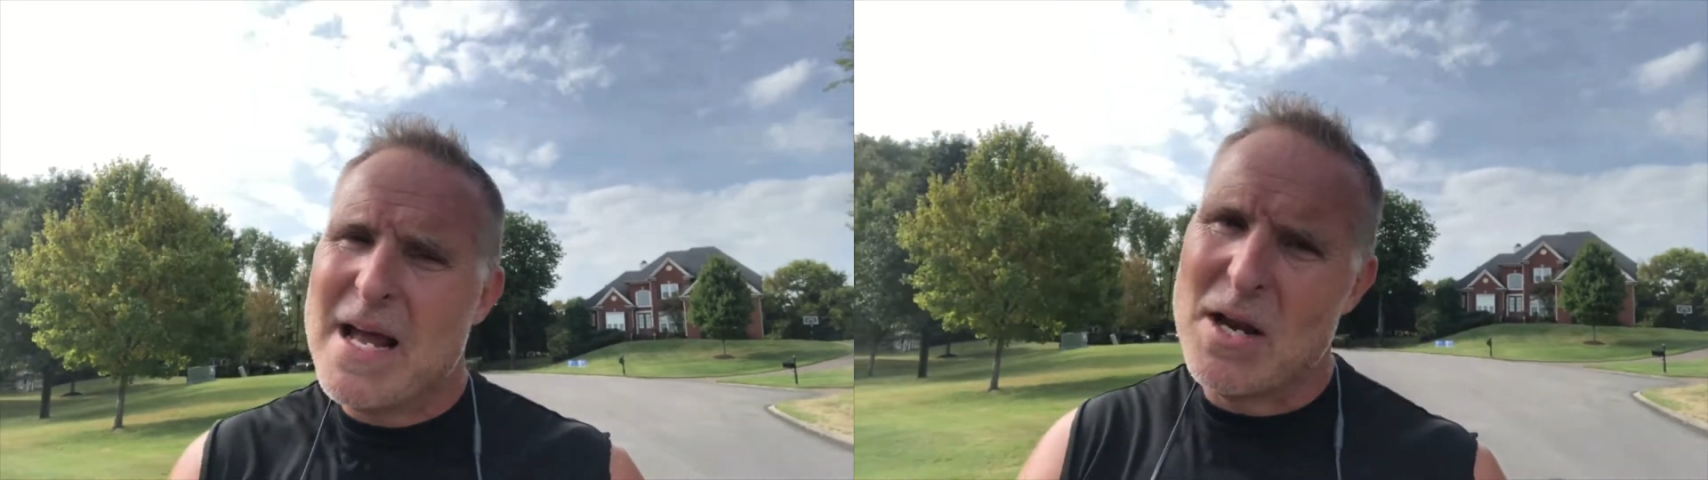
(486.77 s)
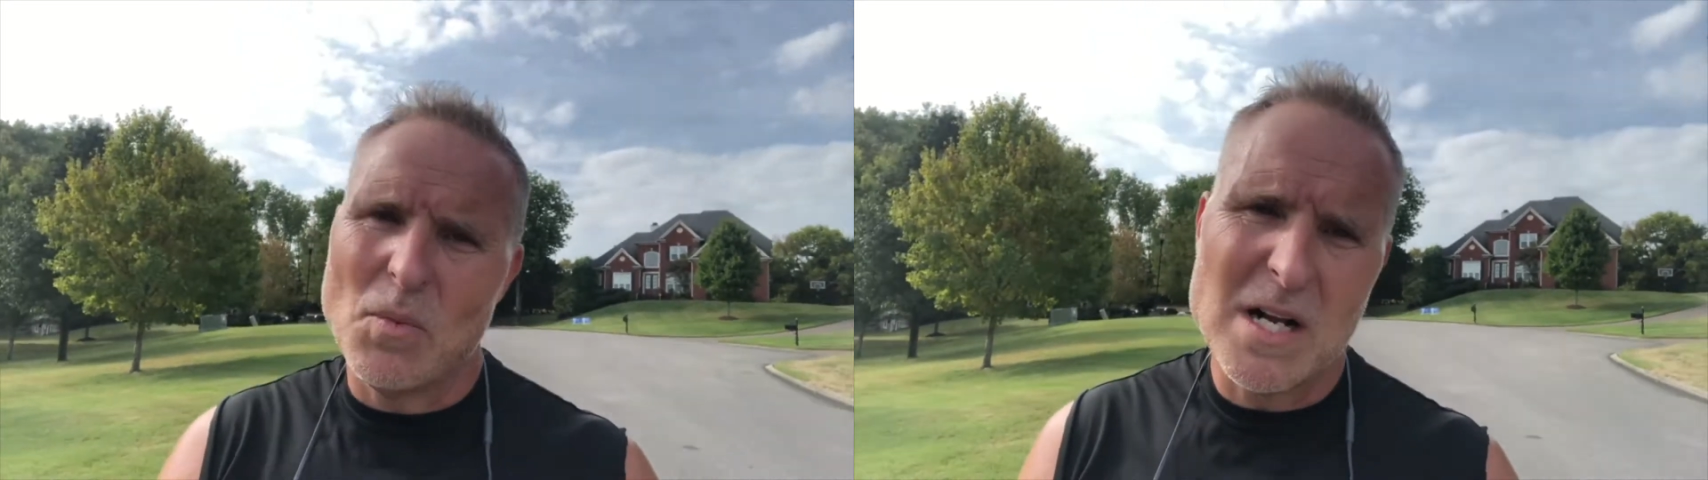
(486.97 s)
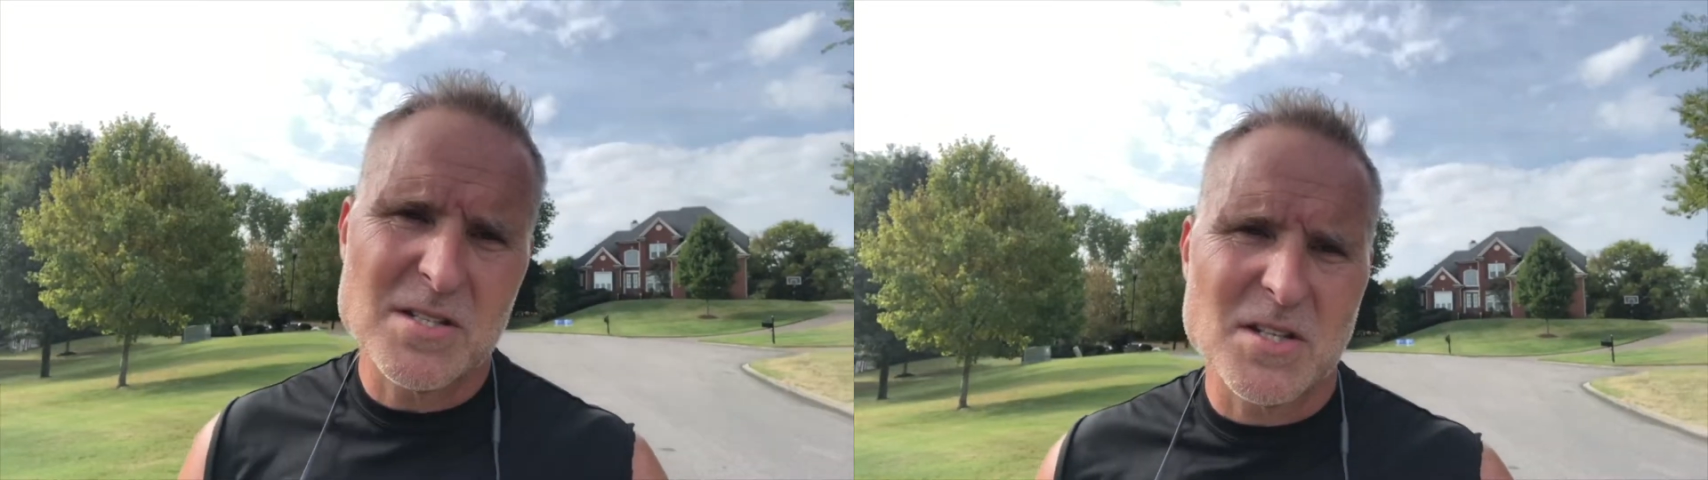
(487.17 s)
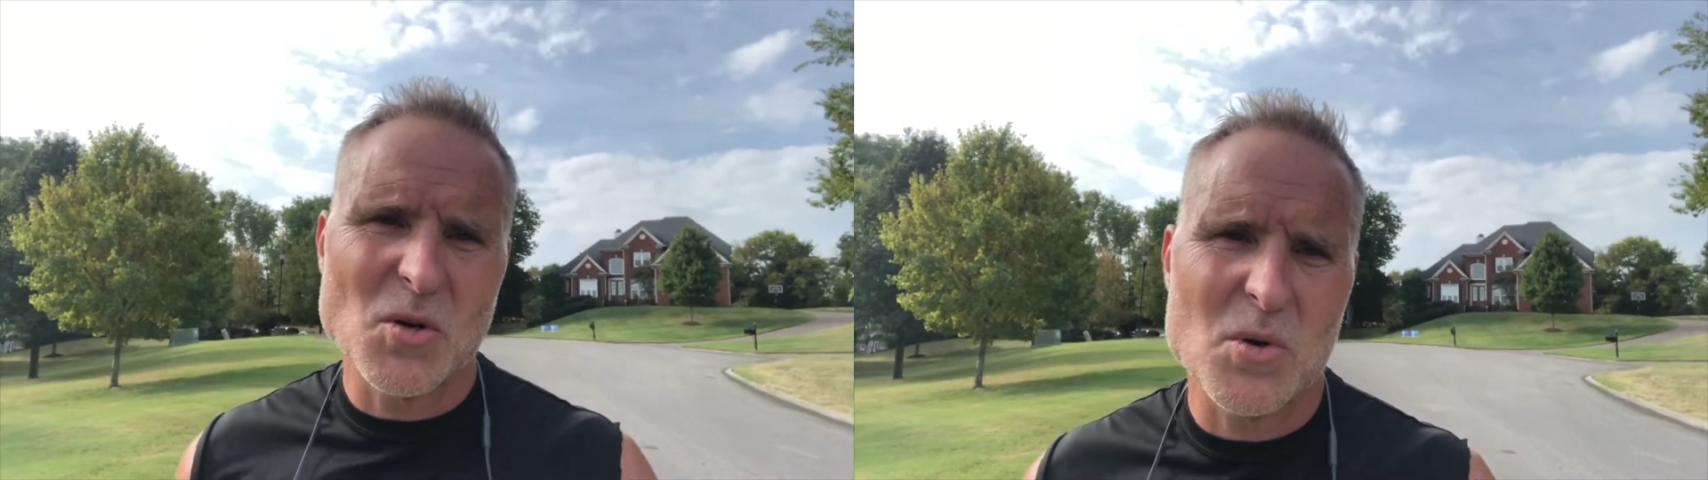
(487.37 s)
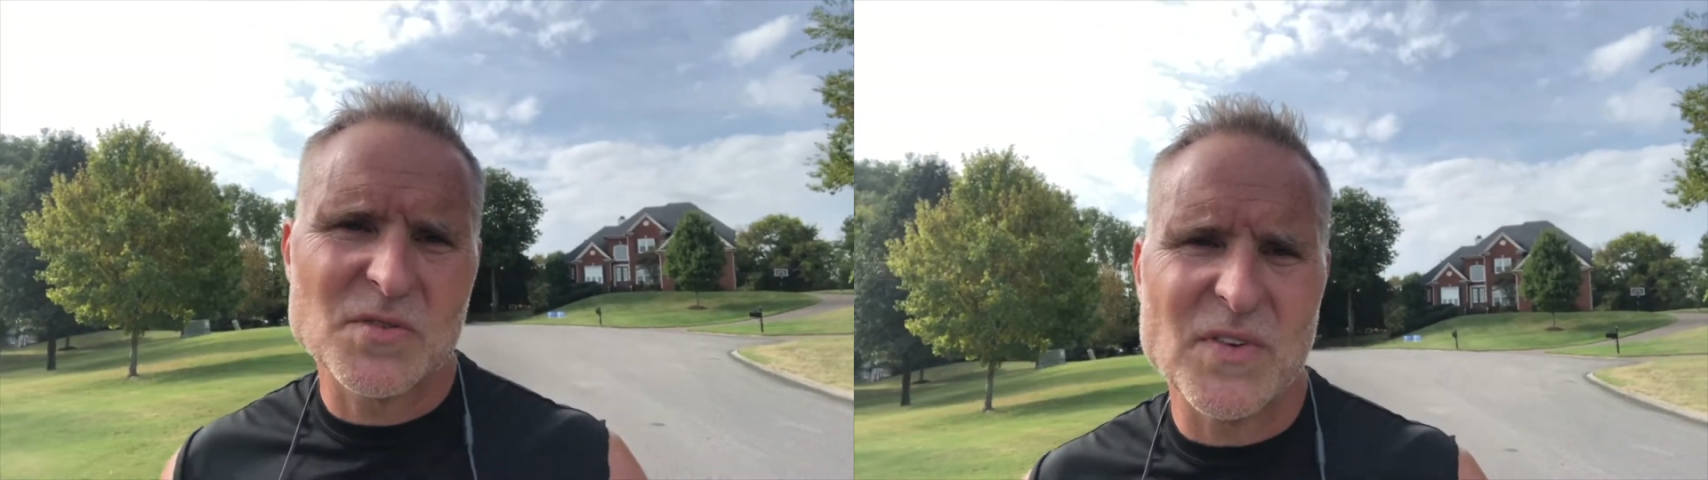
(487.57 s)
and watch the
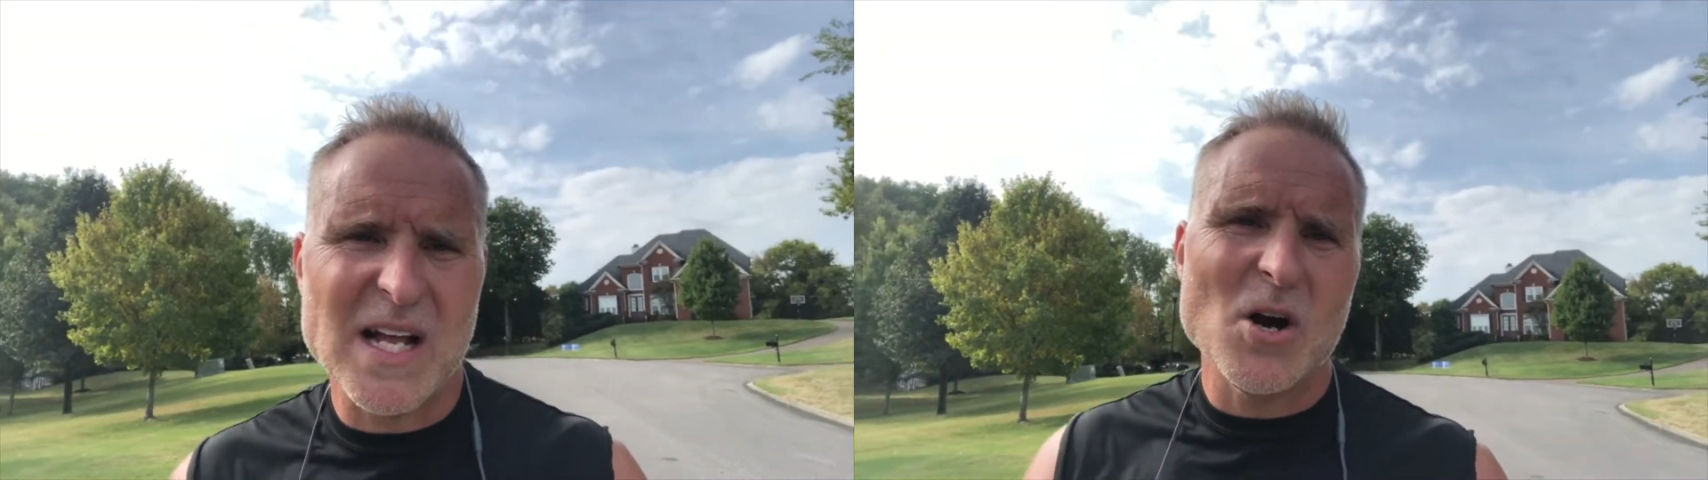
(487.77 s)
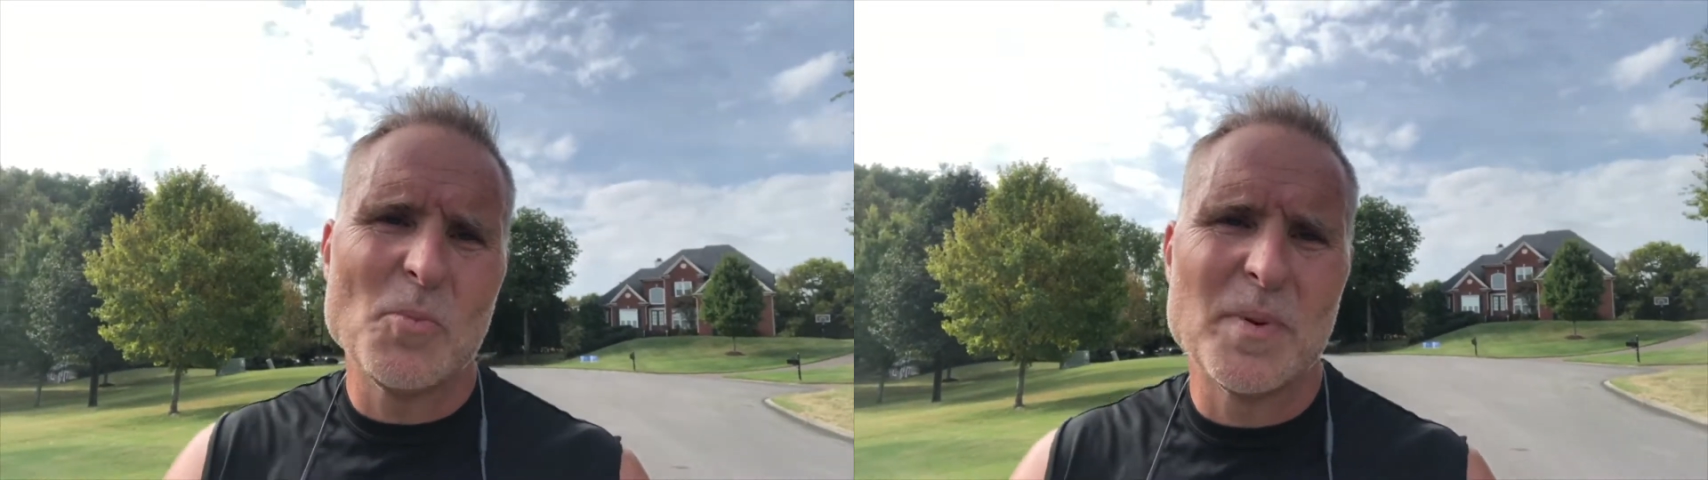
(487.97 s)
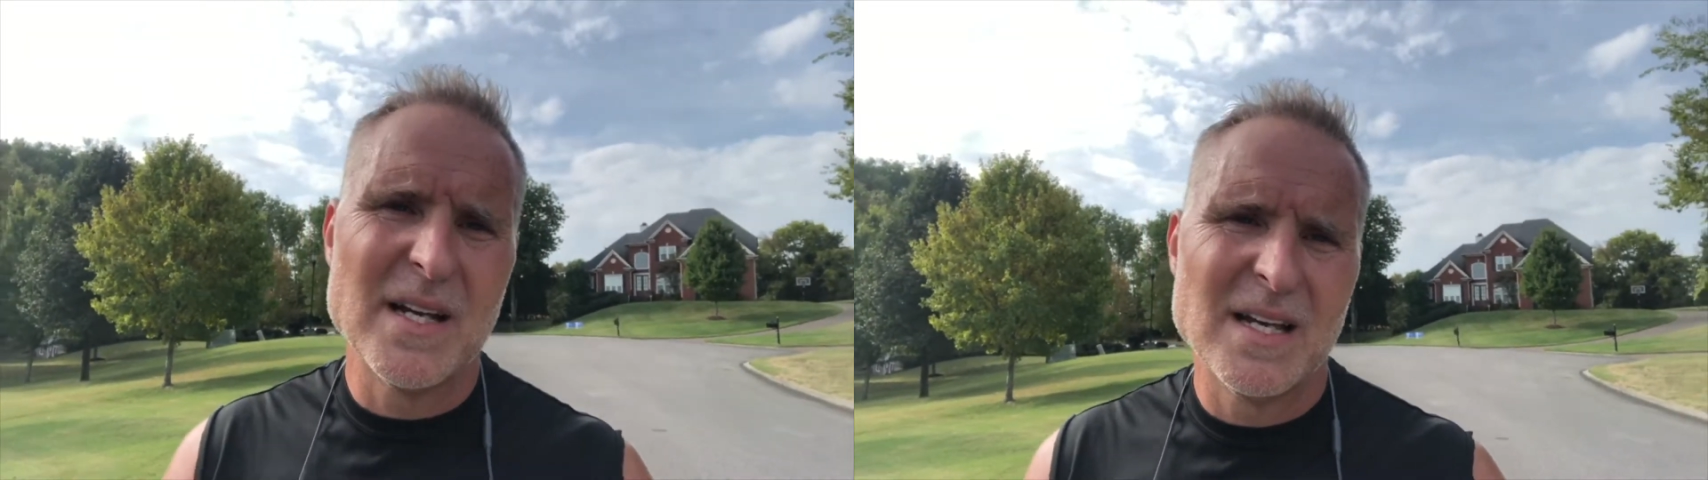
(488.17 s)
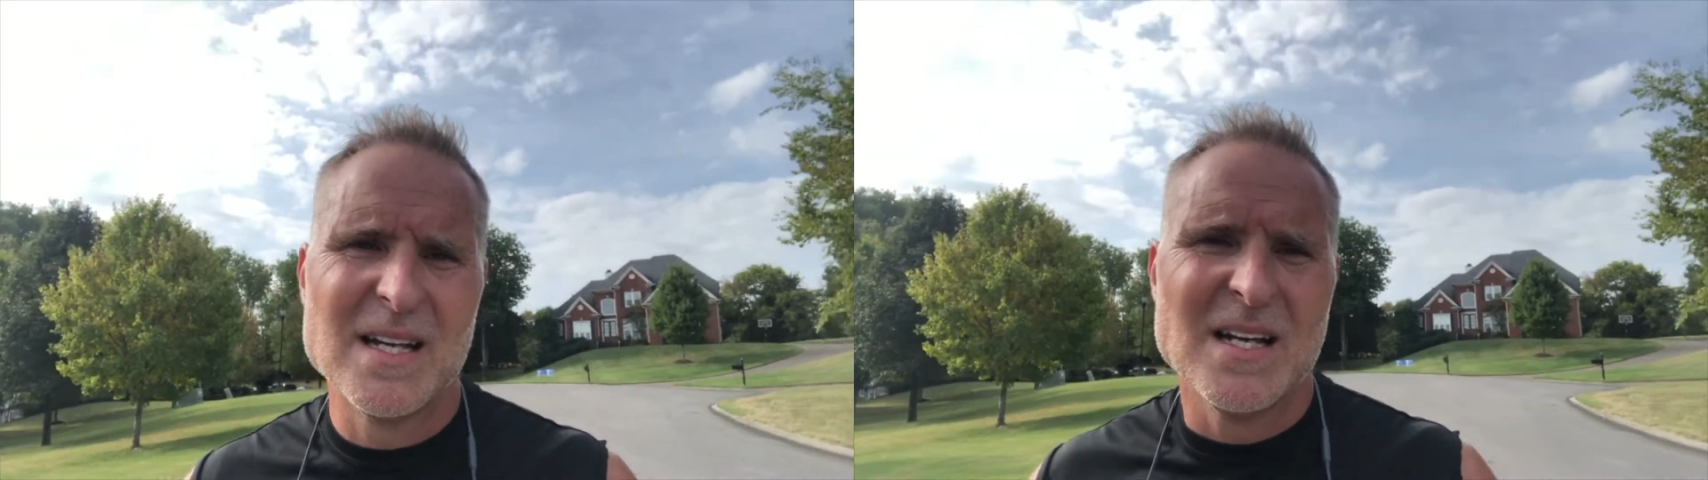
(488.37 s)
doors fly open,